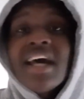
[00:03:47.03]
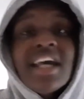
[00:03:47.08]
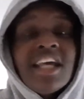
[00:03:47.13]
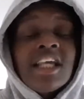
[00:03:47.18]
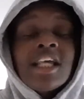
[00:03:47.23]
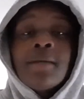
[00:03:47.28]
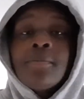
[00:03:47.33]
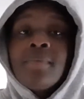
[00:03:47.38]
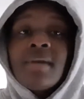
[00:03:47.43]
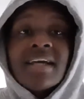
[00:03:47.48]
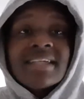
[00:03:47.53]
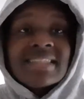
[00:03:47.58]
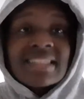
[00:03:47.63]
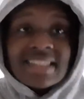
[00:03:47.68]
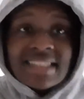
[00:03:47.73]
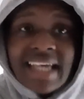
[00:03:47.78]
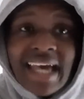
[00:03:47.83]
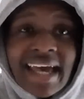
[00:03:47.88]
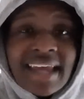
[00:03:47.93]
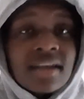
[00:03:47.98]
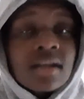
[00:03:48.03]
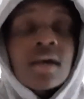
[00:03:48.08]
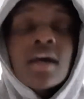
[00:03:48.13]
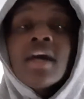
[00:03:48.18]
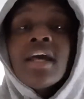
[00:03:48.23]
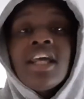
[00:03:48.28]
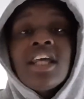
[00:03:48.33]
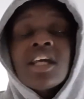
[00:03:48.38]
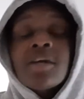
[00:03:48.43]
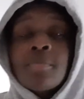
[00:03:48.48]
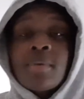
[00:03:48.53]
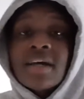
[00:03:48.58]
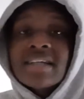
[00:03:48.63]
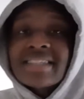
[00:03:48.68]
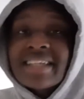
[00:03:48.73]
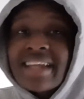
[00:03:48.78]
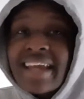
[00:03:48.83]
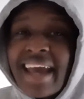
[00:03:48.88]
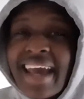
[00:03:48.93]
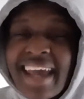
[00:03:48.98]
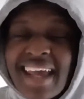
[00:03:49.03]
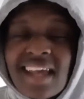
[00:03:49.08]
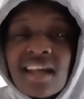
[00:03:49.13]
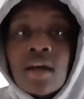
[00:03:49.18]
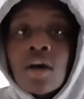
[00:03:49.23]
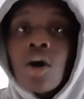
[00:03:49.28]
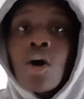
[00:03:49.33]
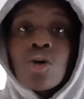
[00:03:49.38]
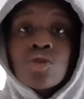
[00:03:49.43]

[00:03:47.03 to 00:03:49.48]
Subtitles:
he can play as a 10, he can play as an 8.